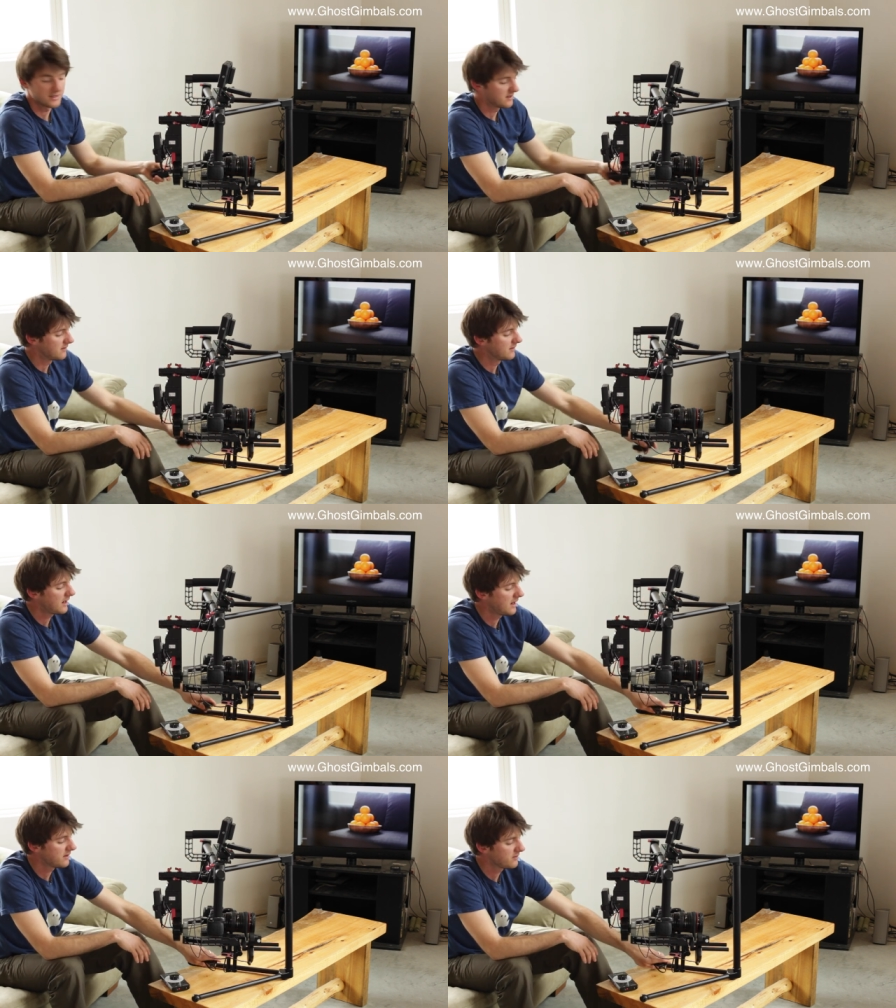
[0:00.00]
I'd
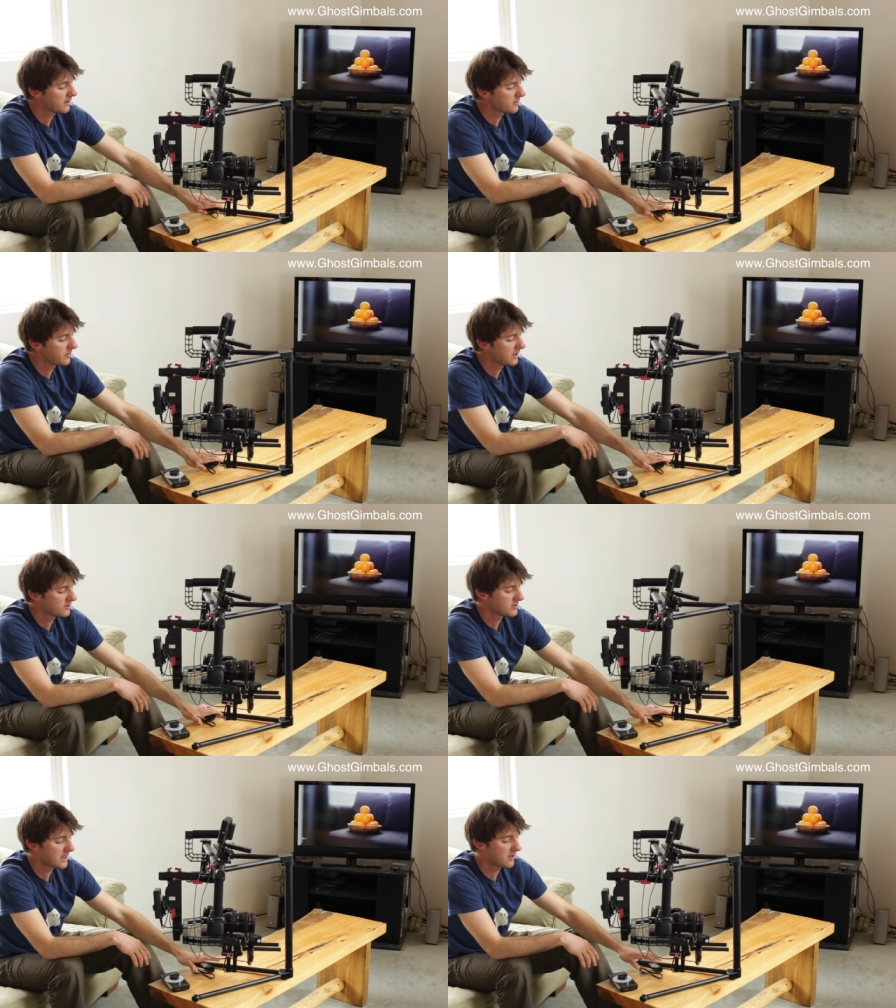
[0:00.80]
highly
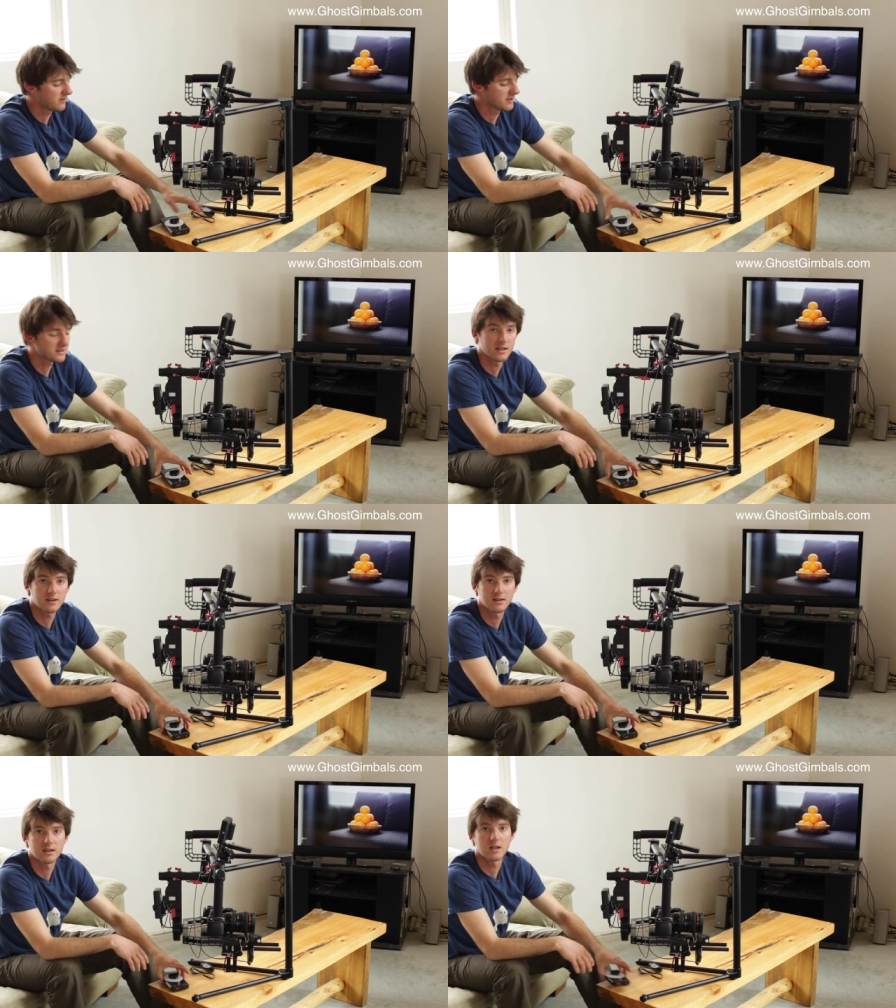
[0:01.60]
recommend just having a
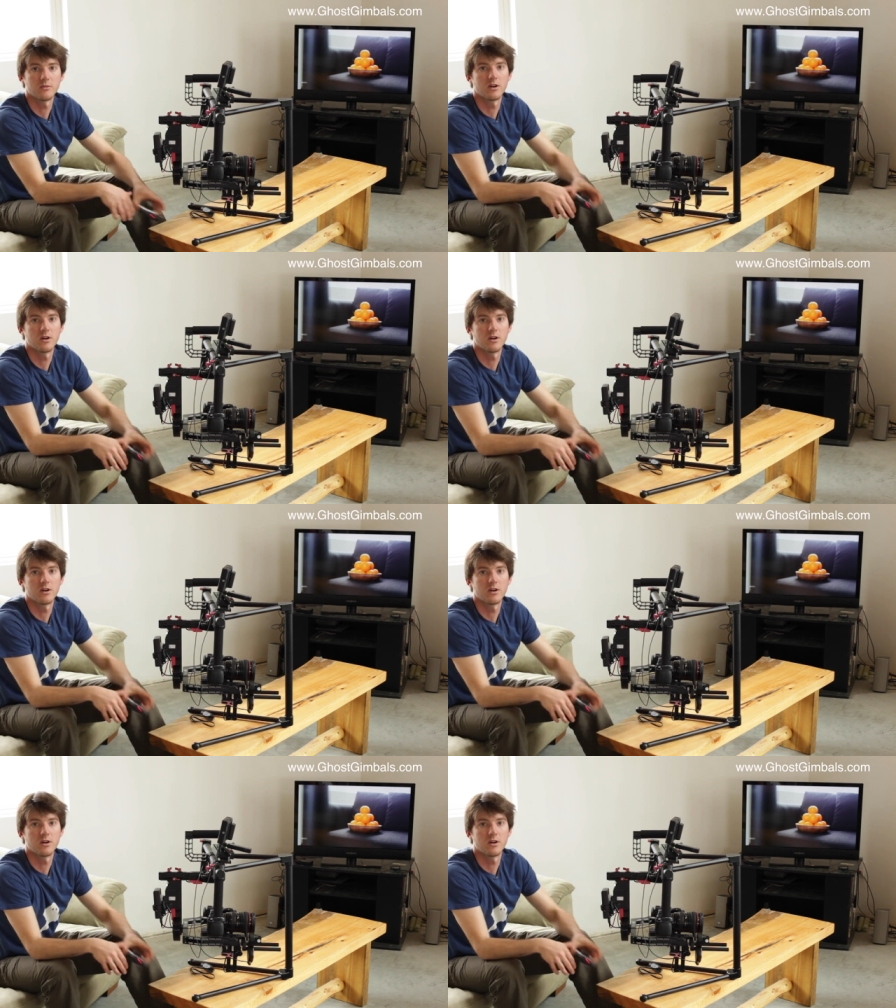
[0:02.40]
second camera